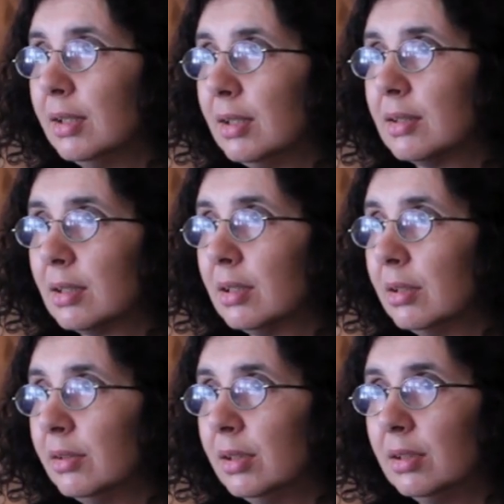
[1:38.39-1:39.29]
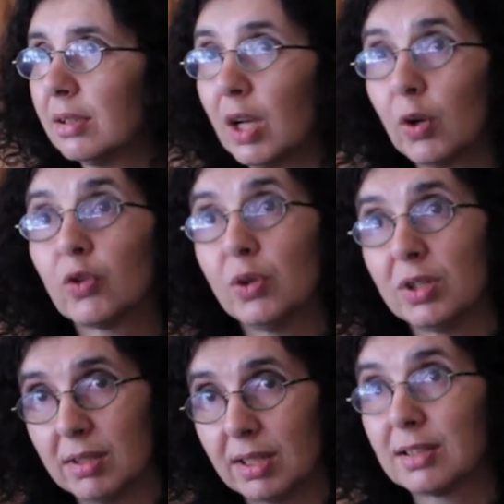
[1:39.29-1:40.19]
these, uh, the, the,
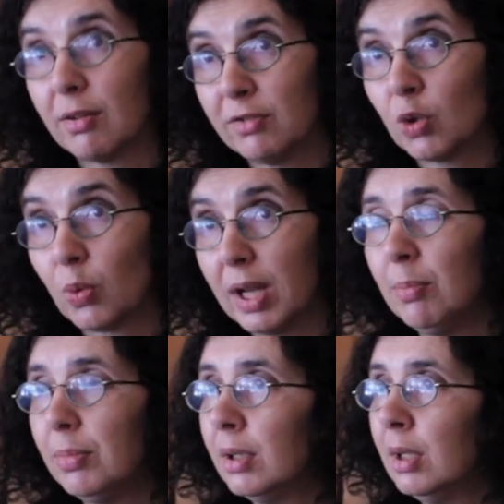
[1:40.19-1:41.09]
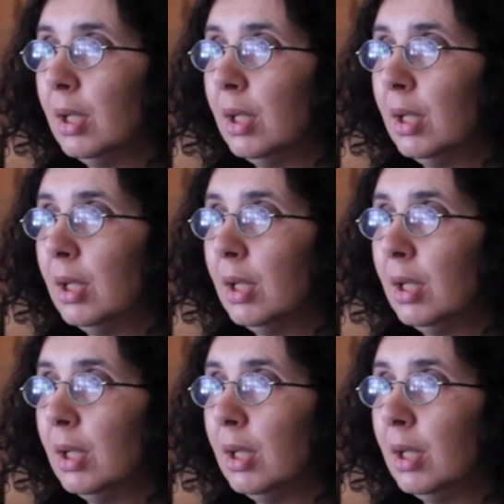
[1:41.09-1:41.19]
characteristics of the grape.